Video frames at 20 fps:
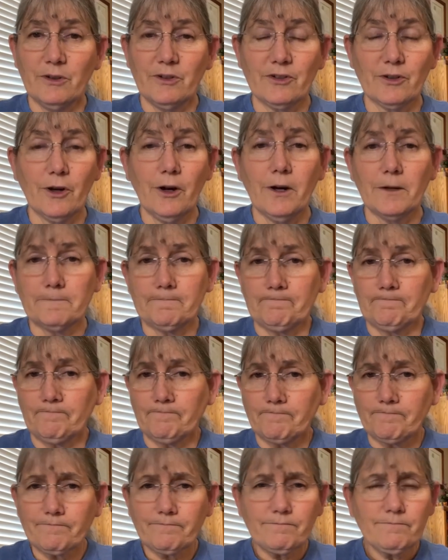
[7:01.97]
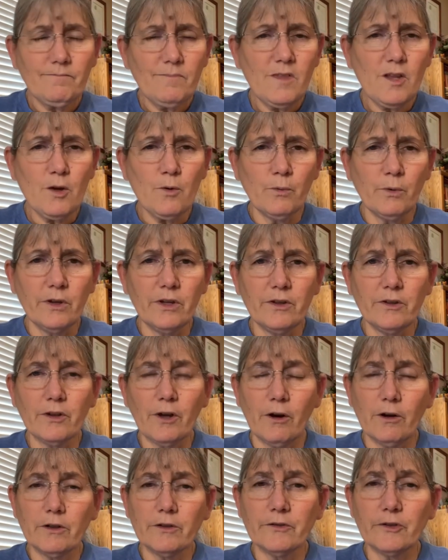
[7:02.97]
saw with
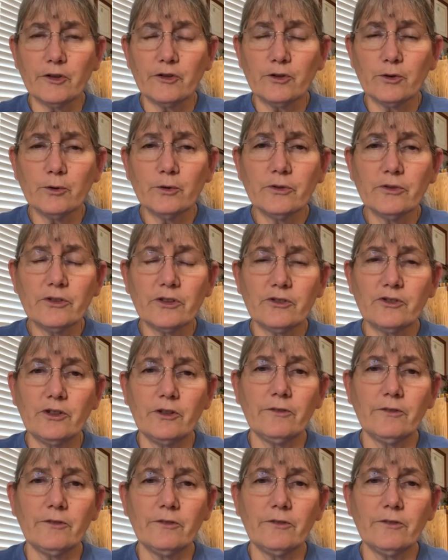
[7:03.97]
all of the schools that she